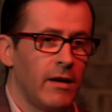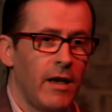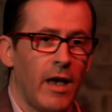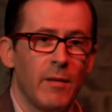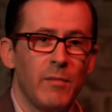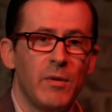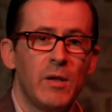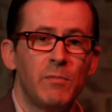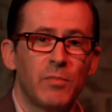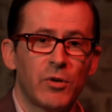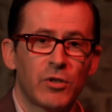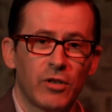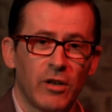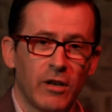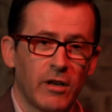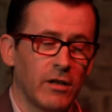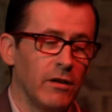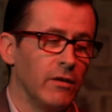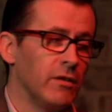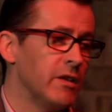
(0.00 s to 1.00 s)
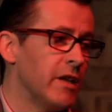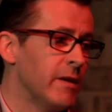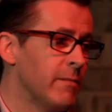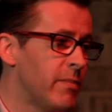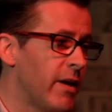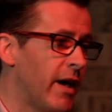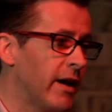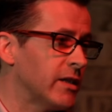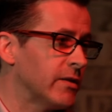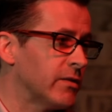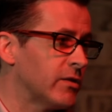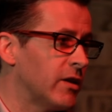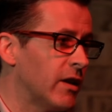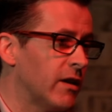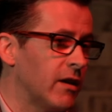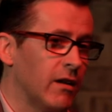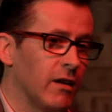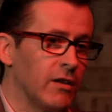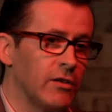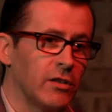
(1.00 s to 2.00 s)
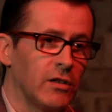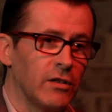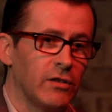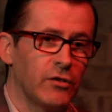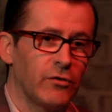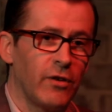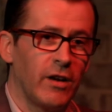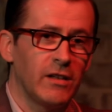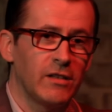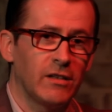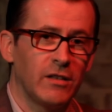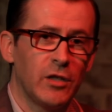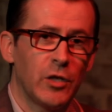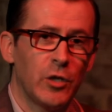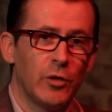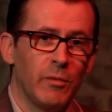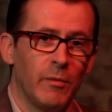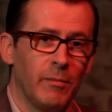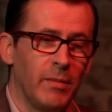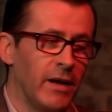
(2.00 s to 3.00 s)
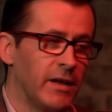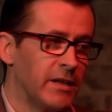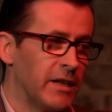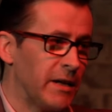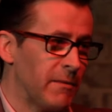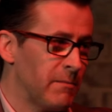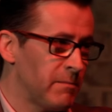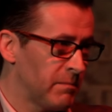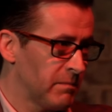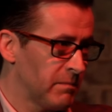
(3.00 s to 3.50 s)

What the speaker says: and in particular, the impact of psychological stress on the human body.